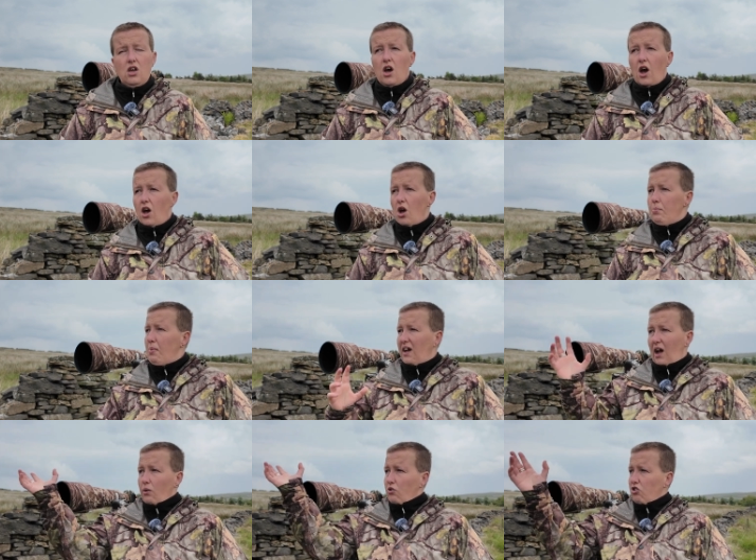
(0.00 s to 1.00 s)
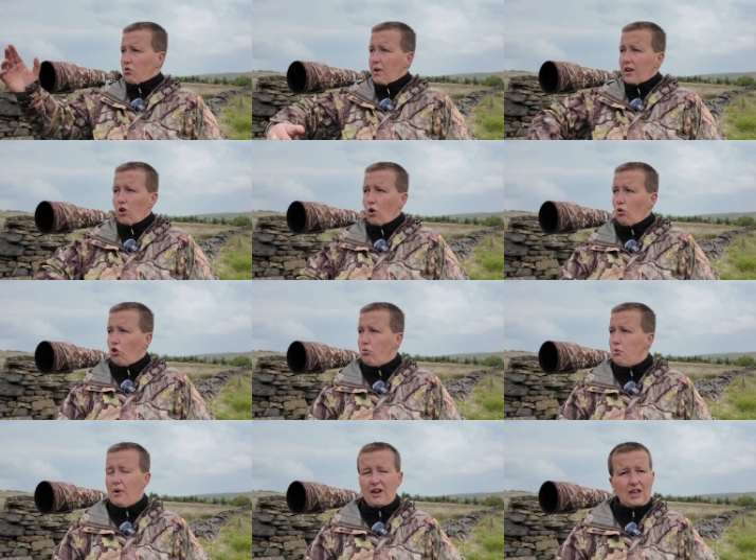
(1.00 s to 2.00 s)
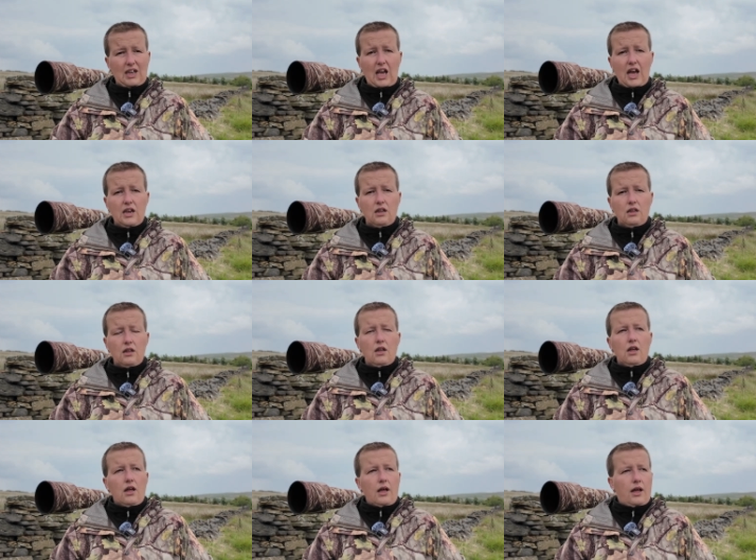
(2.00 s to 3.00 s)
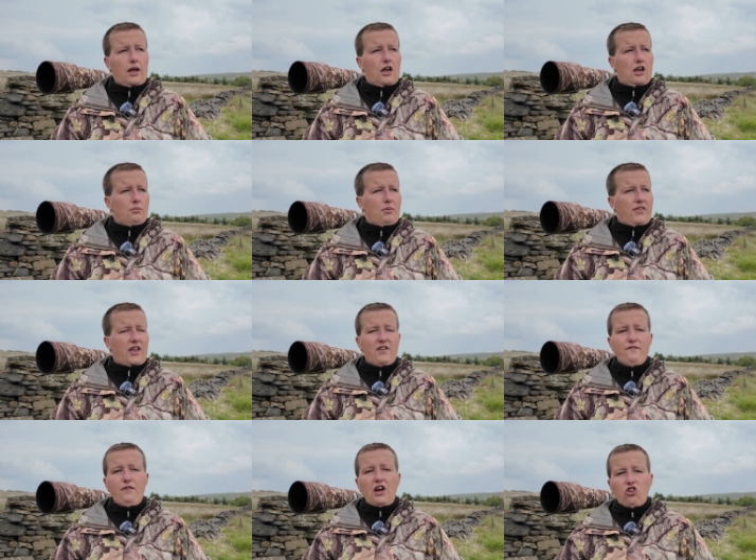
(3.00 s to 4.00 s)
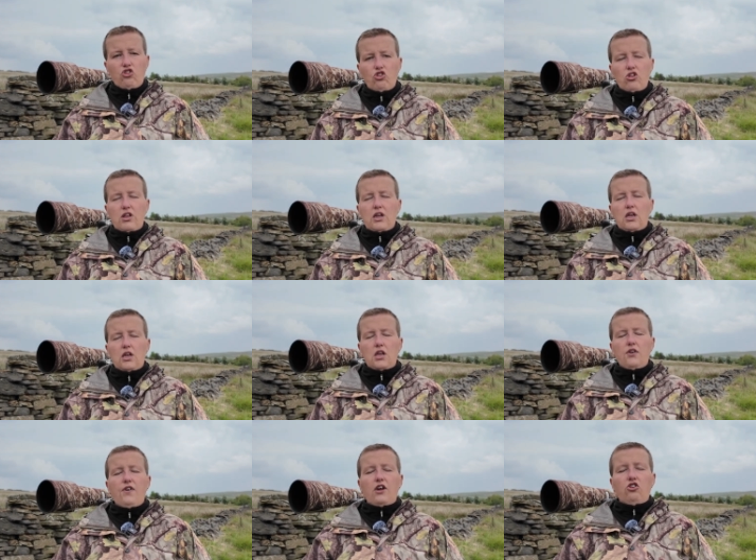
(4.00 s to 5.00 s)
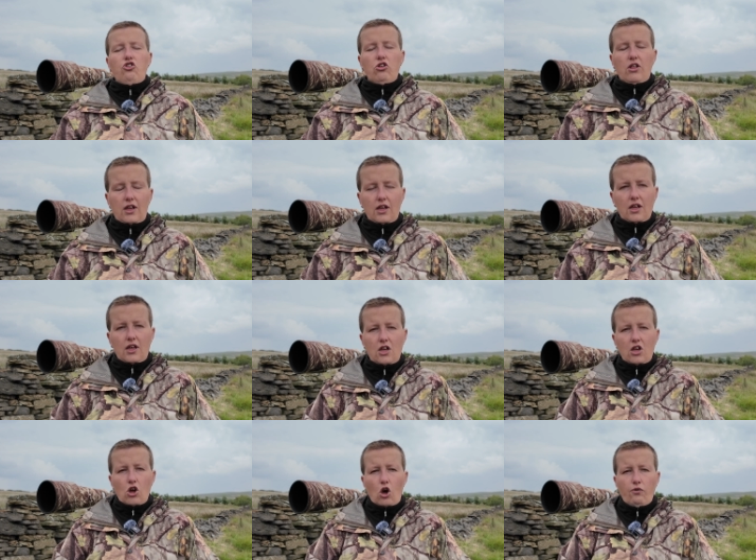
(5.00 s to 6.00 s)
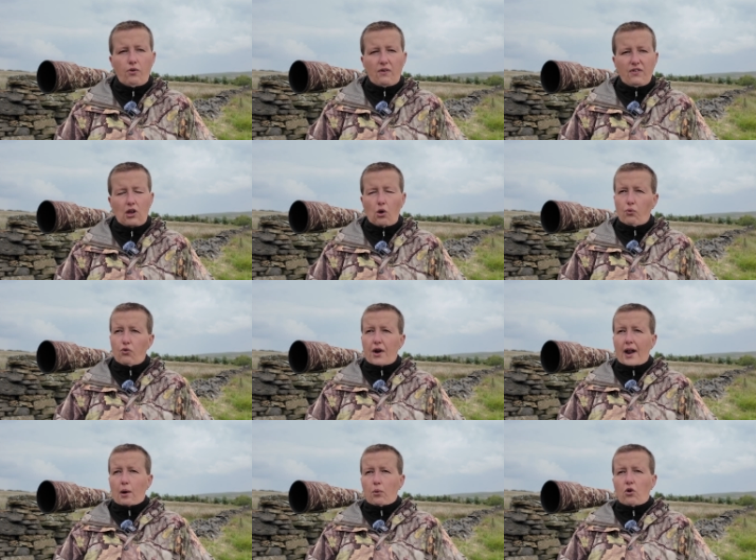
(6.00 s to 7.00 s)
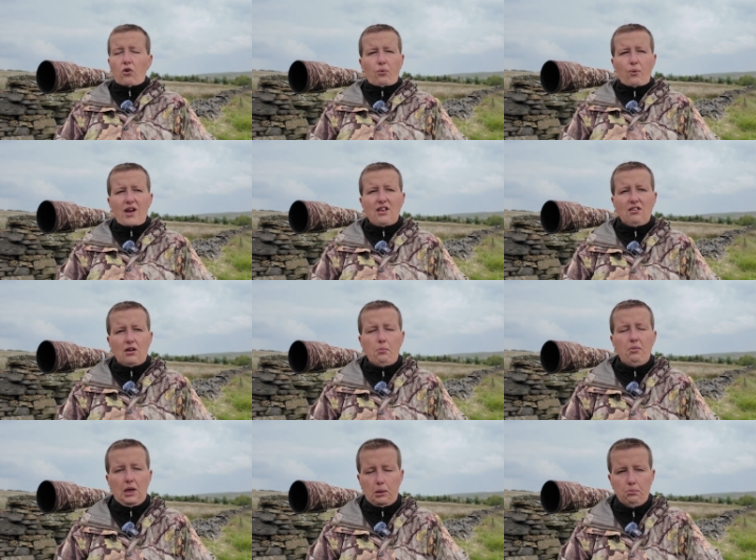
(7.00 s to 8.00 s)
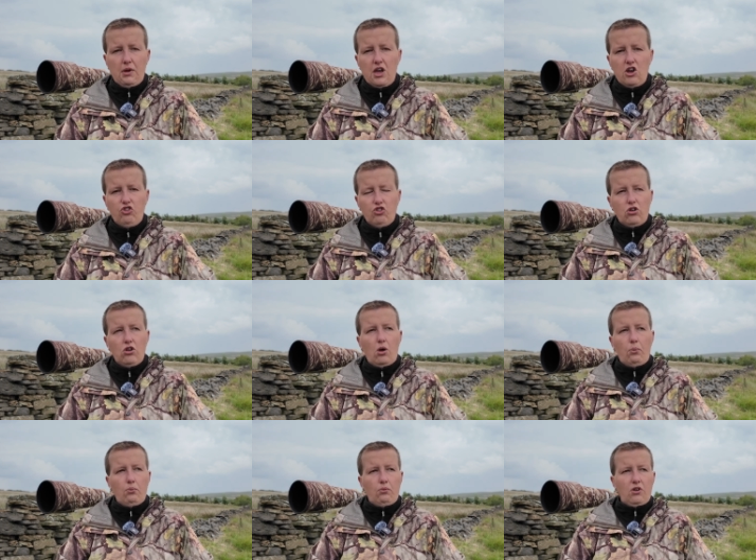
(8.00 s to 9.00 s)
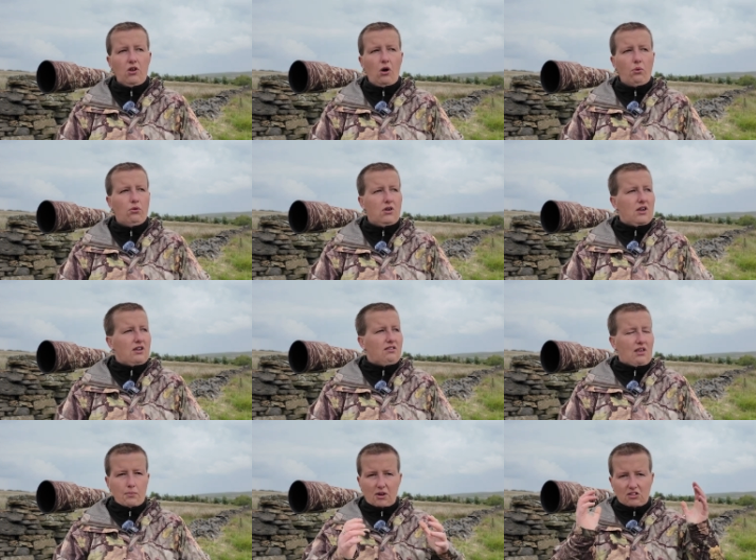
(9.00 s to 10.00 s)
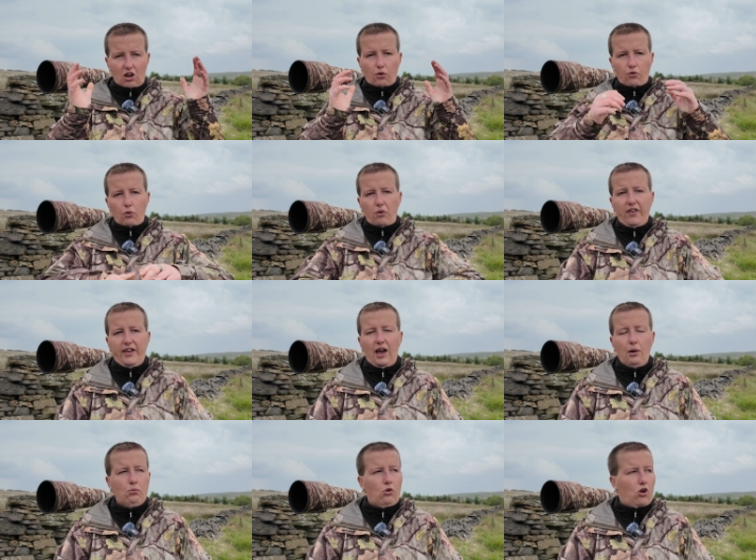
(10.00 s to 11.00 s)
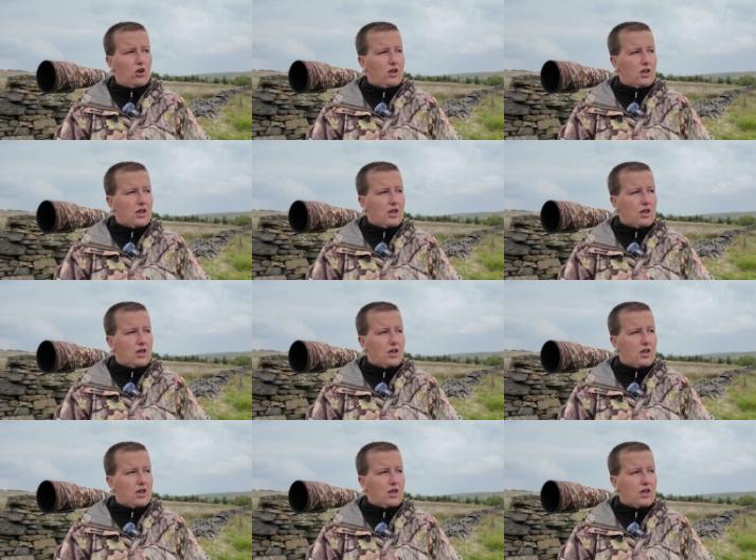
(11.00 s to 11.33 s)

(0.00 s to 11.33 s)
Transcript: back out into the meadow, coming back again. And then eventually, of I think over an hour of waiting and being patient, and set myself up with a camera,